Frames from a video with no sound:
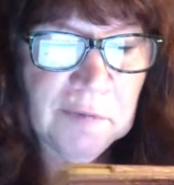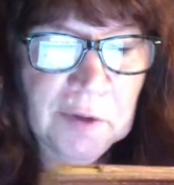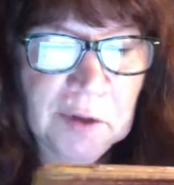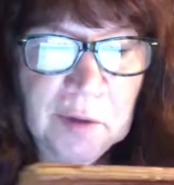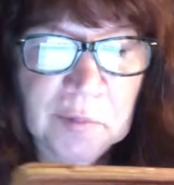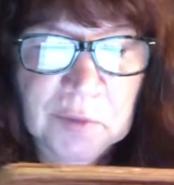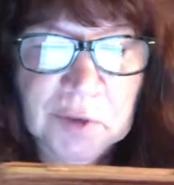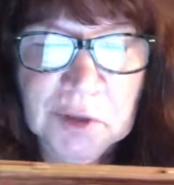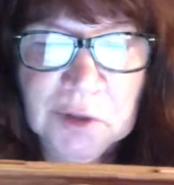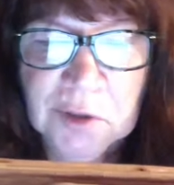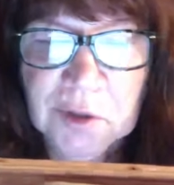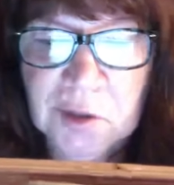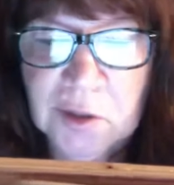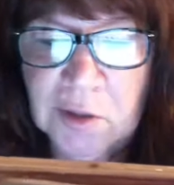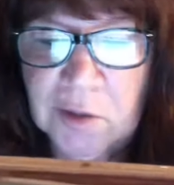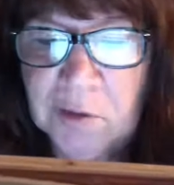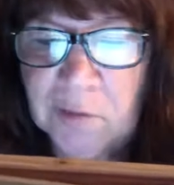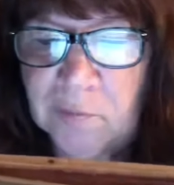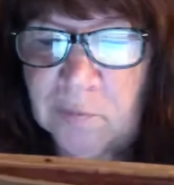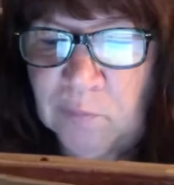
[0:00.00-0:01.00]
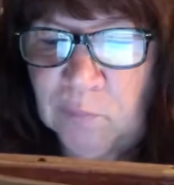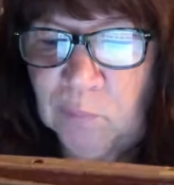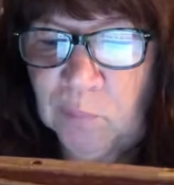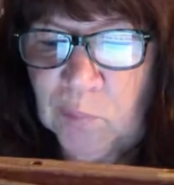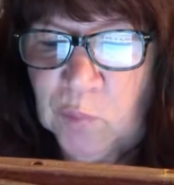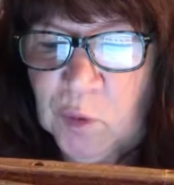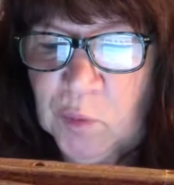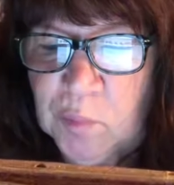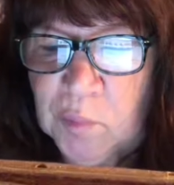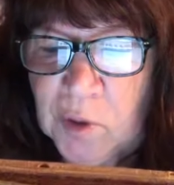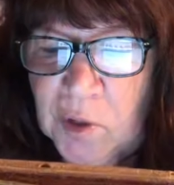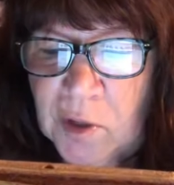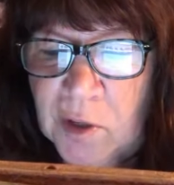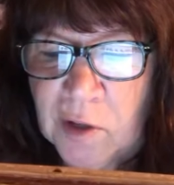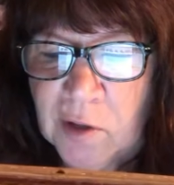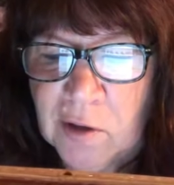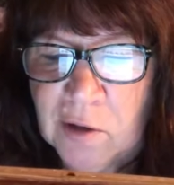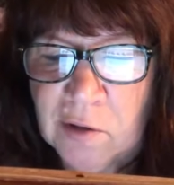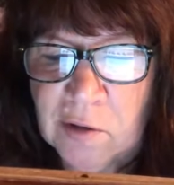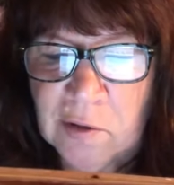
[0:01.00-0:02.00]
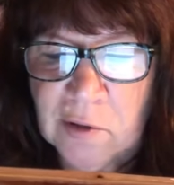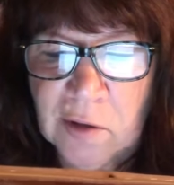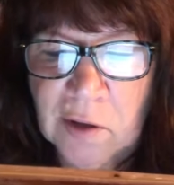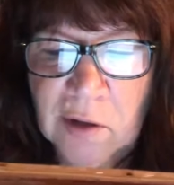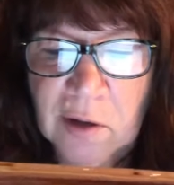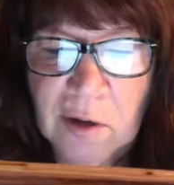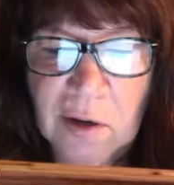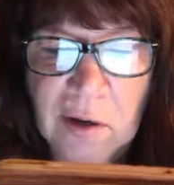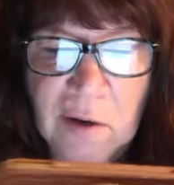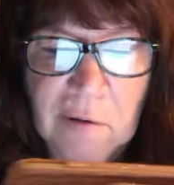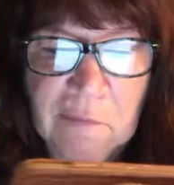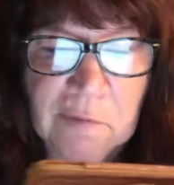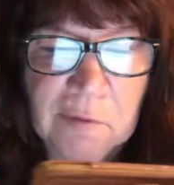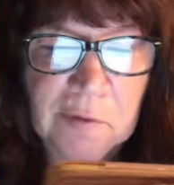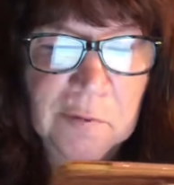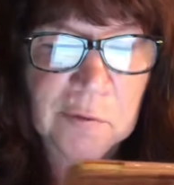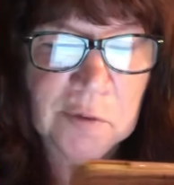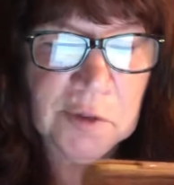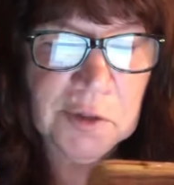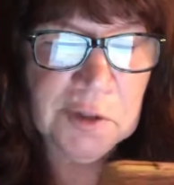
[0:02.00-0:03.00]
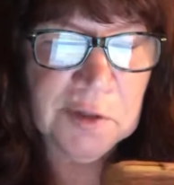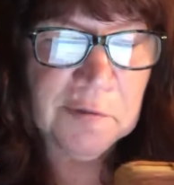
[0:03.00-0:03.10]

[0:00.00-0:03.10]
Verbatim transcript: them tonight. Prepare everyone's